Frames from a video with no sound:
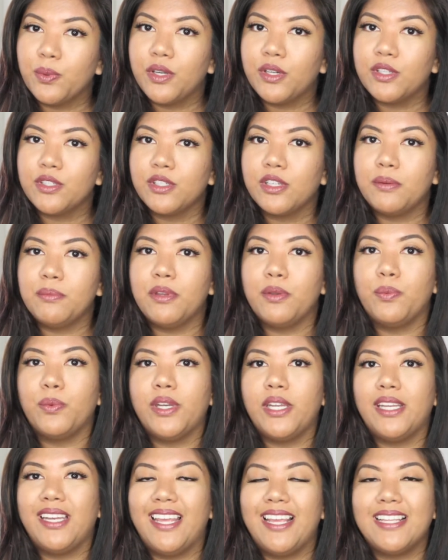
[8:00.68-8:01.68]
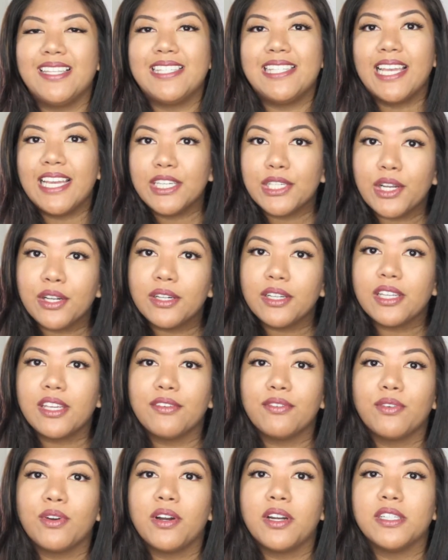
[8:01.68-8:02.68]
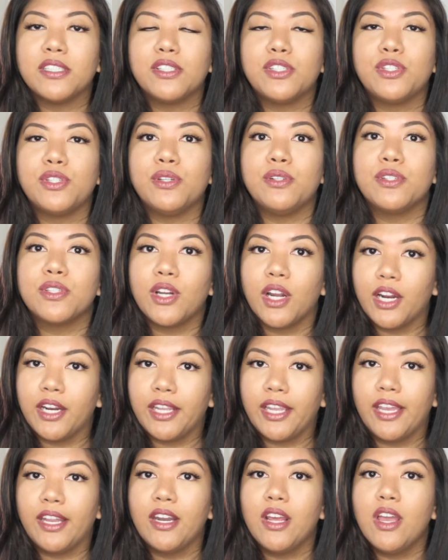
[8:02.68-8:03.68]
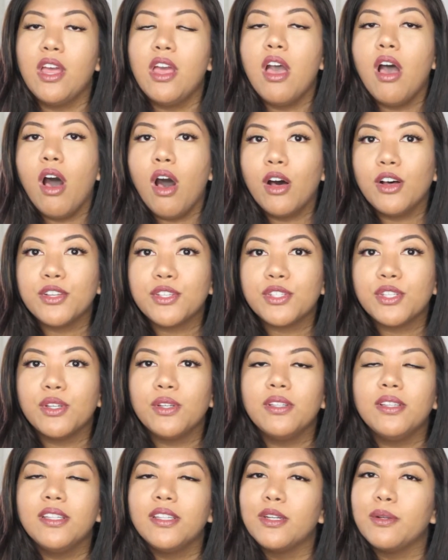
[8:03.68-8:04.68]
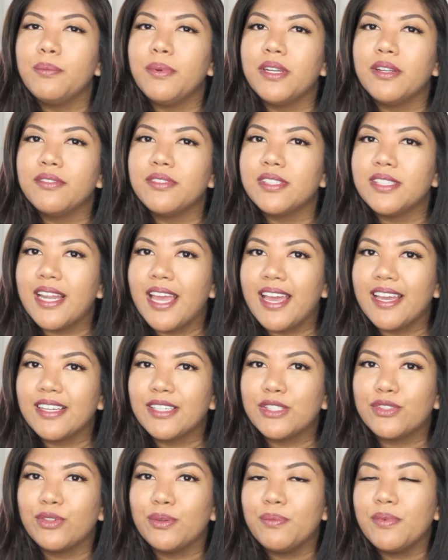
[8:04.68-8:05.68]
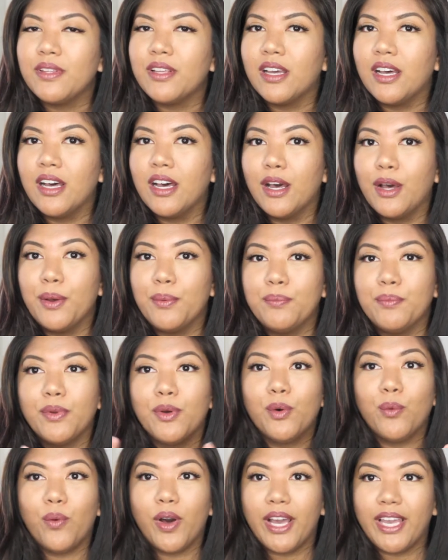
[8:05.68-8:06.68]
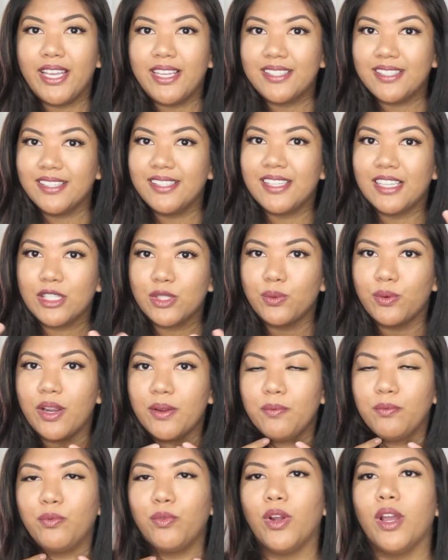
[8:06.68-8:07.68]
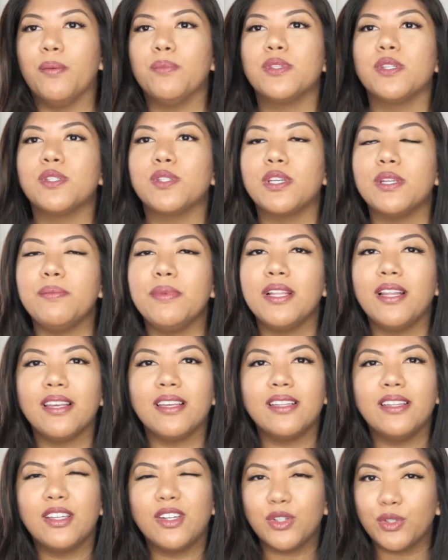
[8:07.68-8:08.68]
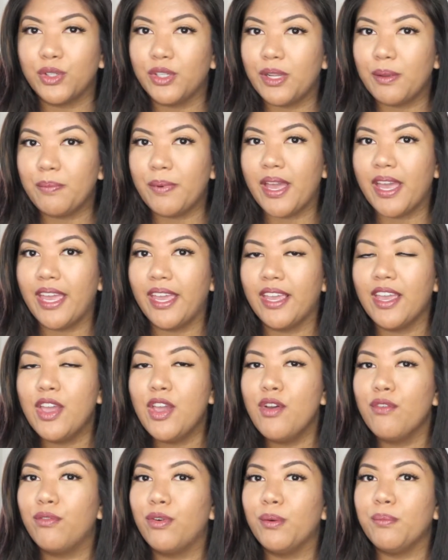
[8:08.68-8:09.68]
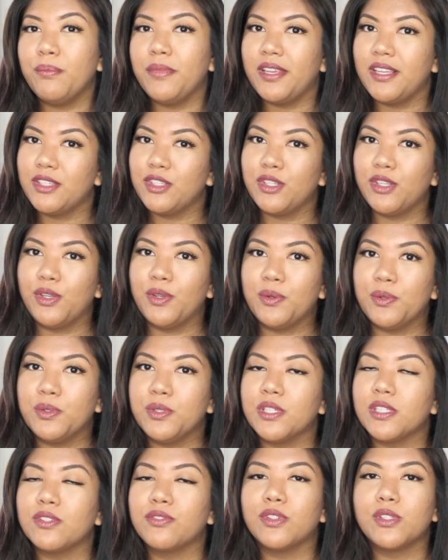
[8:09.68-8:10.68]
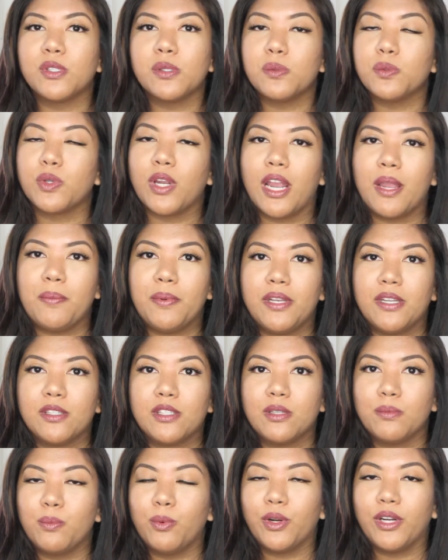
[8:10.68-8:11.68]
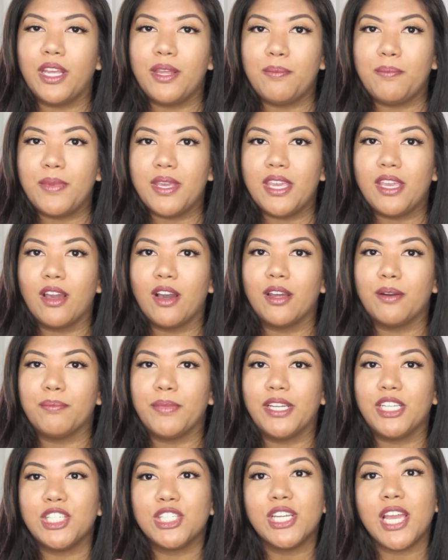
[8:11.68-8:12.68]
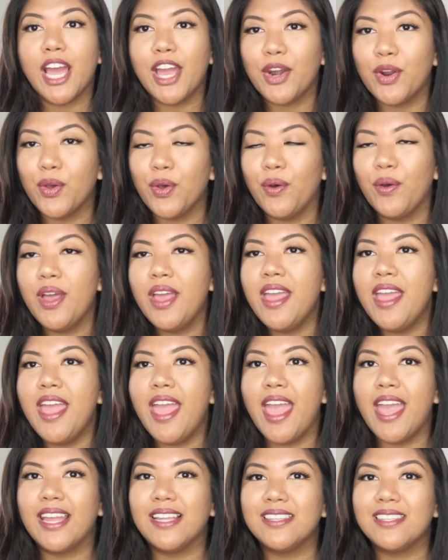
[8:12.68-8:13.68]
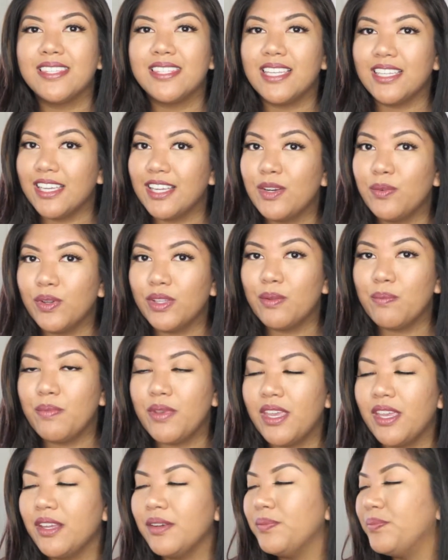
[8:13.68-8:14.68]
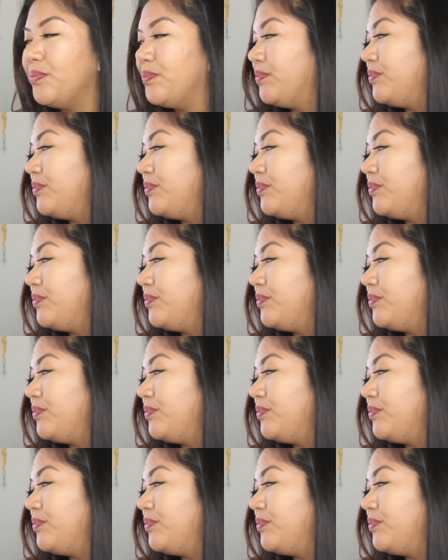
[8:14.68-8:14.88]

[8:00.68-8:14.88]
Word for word: winner is going to be winning a $10 gift card to Target. Also a little bit of snacks from Hawaii, since that's where I'm from. So it's going to be like a little goodie bag from me to you, just for subscribing and supporting me on my channel and sticking with me.